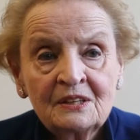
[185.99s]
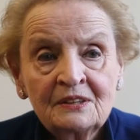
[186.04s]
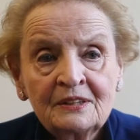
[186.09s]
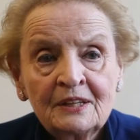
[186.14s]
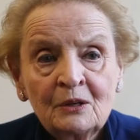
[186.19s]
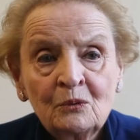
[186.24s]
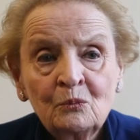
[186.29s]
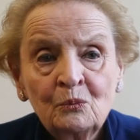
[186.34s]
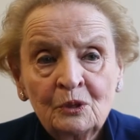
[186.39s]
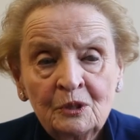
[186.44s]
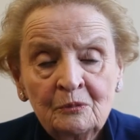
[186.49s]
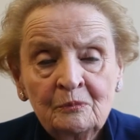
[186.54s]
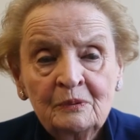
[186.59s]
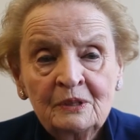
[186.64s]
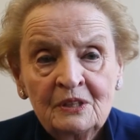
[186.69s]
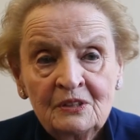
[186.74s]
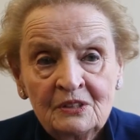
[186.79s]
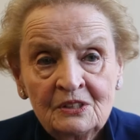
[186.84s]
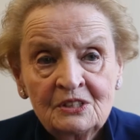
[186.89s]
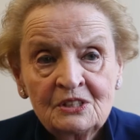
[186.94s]
that they would
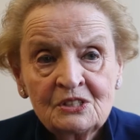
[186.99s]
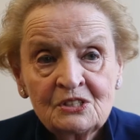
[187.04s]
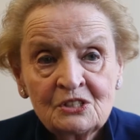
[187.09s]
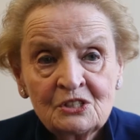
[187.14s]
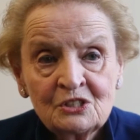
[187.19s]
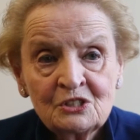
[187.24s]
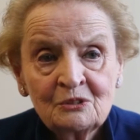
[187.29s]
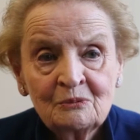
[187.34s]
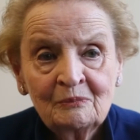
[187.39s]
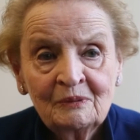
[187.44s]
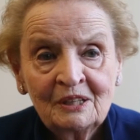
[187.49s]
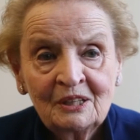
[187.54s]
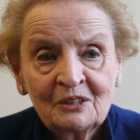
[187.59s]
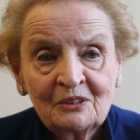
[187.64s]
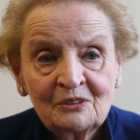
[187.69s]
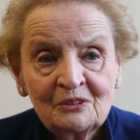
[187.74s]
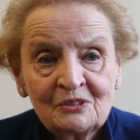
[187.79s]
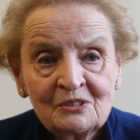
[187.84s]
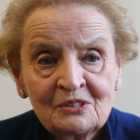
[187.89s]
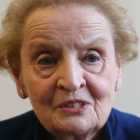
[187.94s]
be the decision
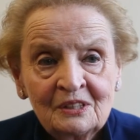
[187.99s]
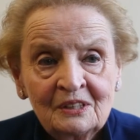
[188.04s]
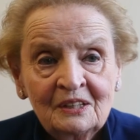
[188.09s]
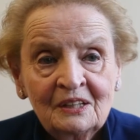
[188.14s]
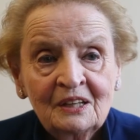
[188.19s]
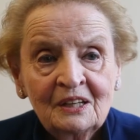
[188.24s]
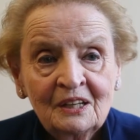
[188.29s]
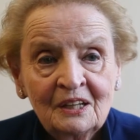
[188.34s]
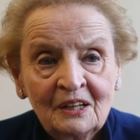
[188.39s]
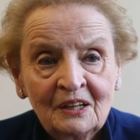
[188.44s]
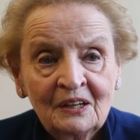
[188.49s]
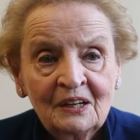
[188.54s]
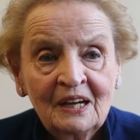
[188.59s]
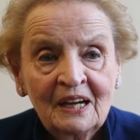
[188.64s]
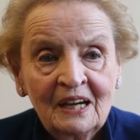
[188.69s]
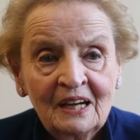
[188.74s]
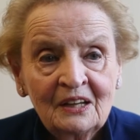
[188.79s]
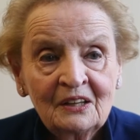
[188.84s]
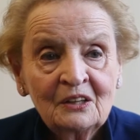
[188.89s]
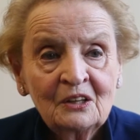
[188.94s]
makers
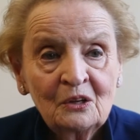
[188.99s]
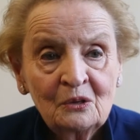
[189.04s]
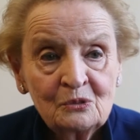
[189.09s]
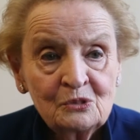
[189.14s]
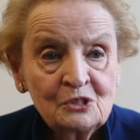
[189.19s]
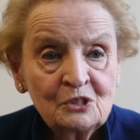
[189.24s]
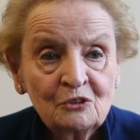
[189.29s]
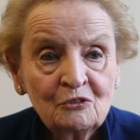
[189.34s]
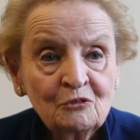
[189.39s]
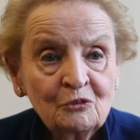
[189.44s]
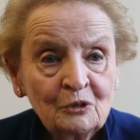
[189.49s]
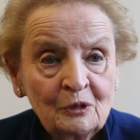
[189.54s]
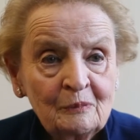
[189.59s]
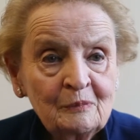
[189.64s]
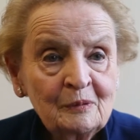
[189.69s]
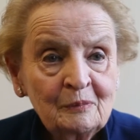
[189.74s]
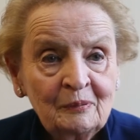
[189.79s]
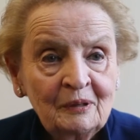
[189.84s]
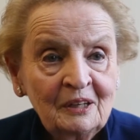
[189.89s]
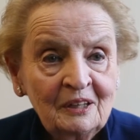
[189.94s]
and those that
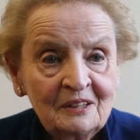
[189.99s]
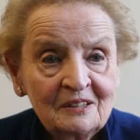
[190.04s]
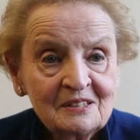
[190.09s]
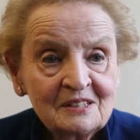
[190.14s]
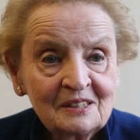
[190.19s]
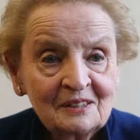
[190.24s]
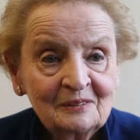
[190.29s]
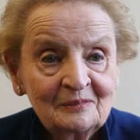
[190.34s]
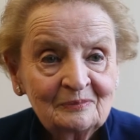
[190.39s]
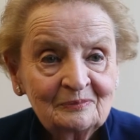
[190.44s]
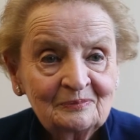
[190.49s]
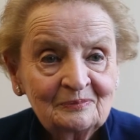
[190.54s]
form the policy.